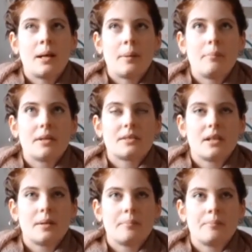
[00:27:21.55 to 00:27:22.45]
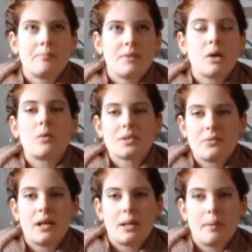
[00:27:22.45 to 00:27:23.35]
But it was
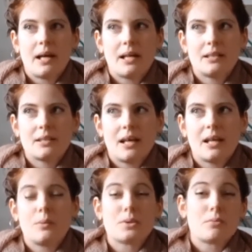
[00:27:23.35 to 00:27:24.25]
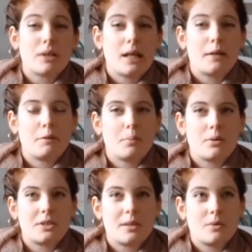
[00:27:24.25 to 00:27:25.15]
fairly paid, and it was a really lovely
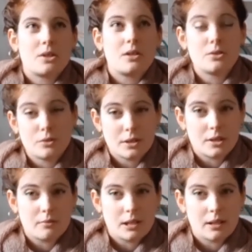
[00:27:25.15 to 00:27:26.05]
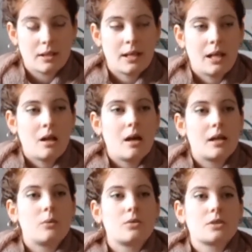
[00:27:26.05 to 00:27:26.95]
project which I enjoyed doing, and
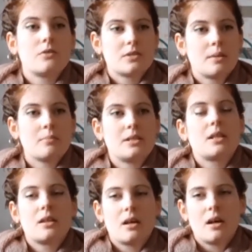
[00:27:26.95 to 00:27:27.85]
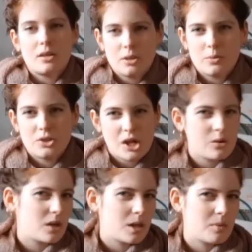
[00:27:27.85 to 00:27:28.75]
it was for somebody that I knew would
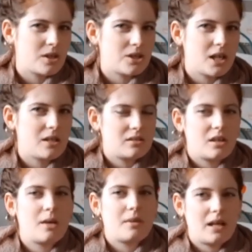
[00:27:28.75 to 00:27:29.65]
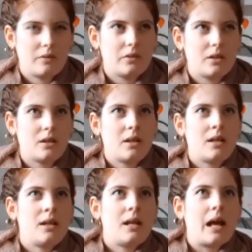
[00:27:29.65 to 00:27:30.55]
genuinely appreciate the time and effort
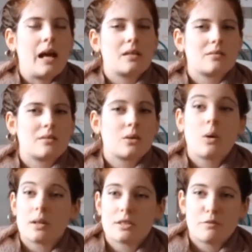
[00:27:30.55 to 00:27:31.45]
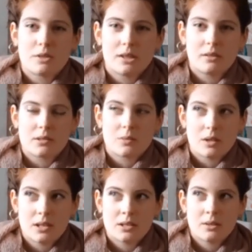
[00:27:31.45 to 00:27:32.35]
and the quality of materials that went
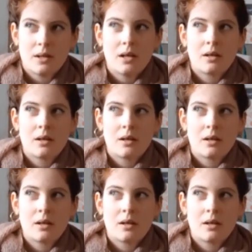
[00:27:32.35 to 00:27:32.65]
into it.